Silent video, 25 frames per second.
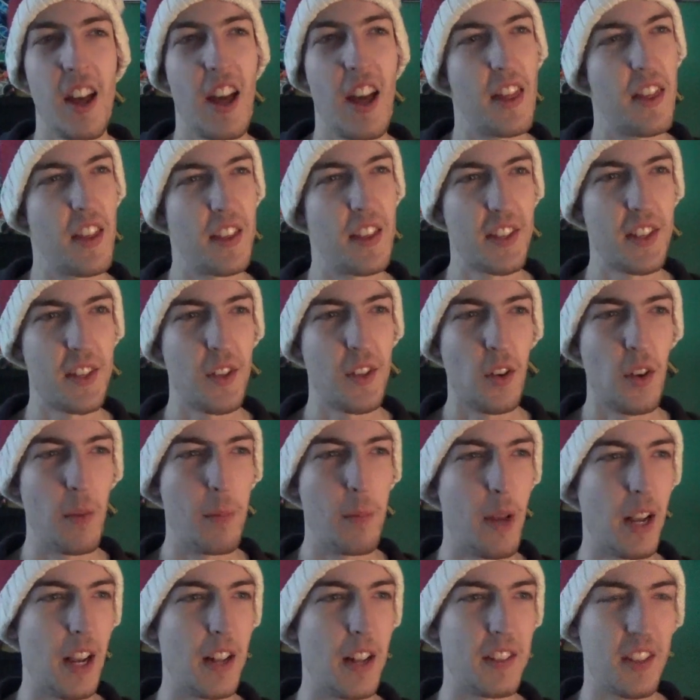This is on
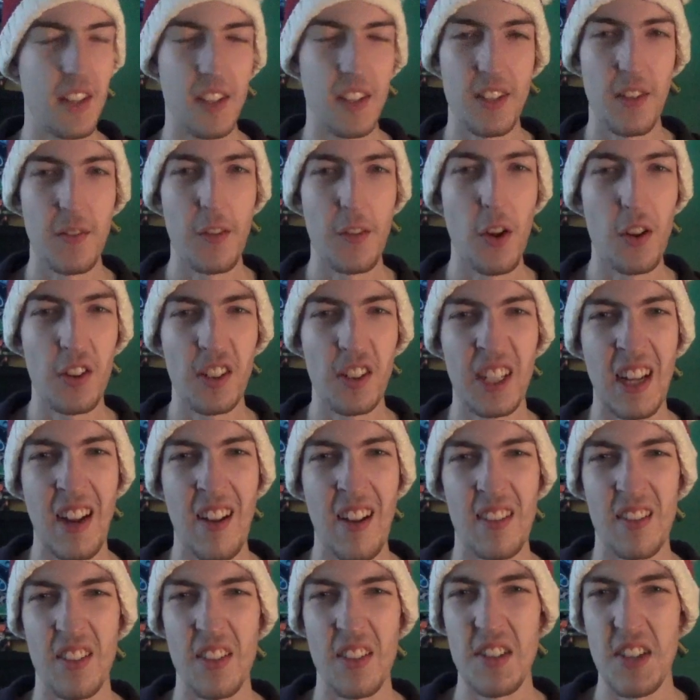abilities. I've not done
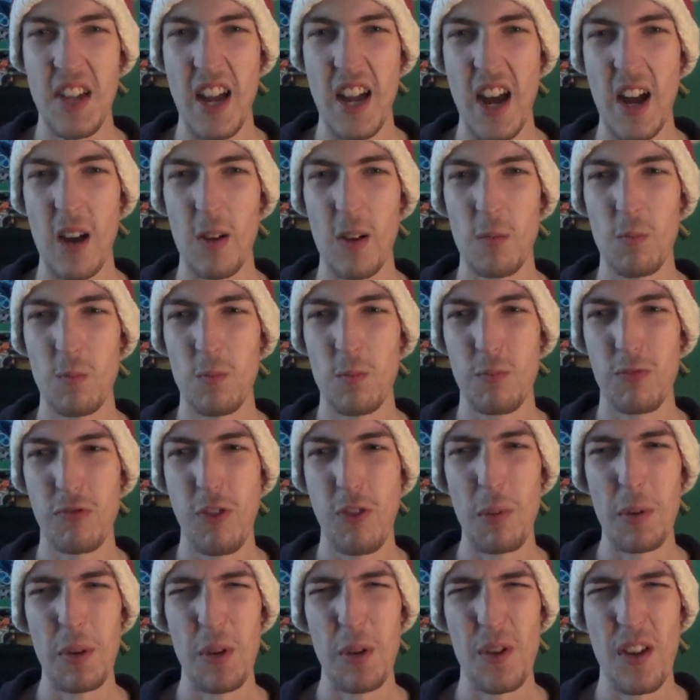characters yet. I'll
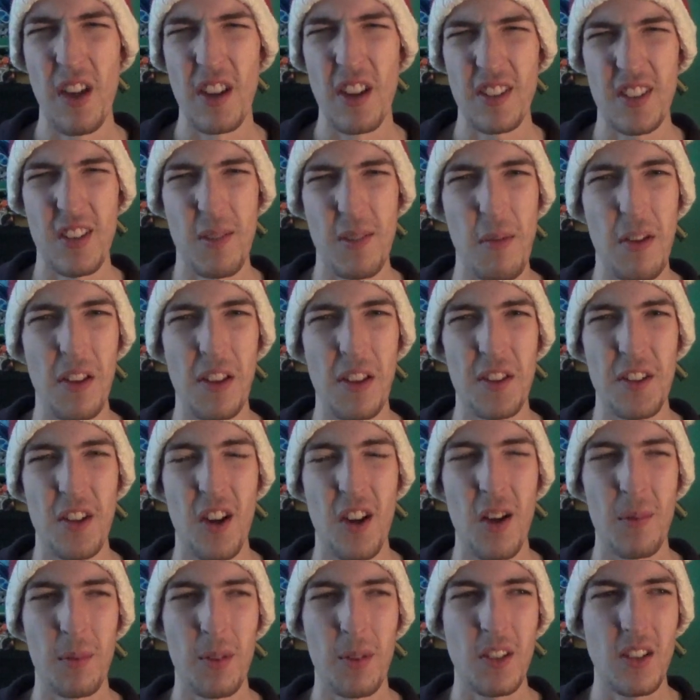probably do that some other
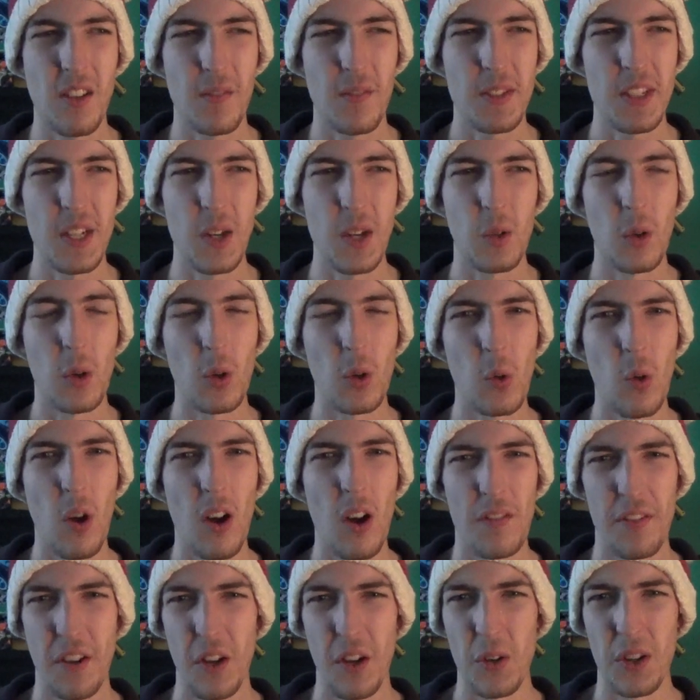time because I've still got quite a
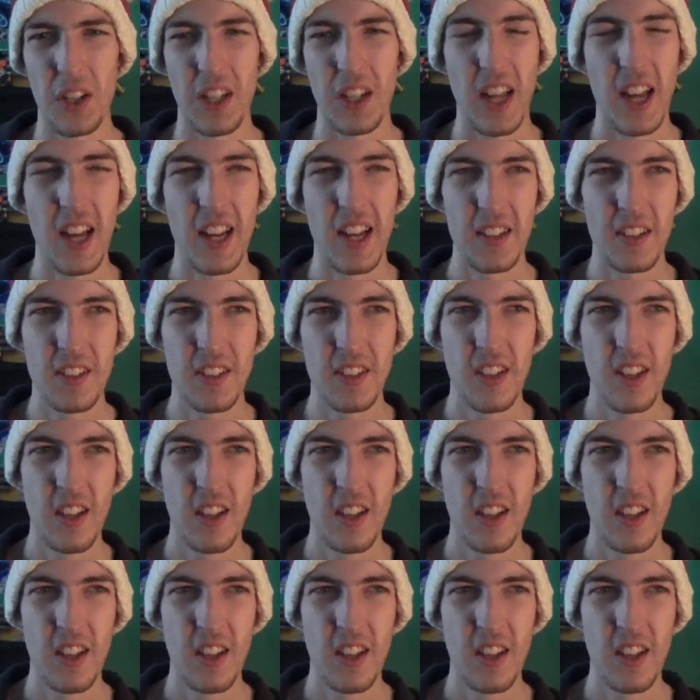few to get.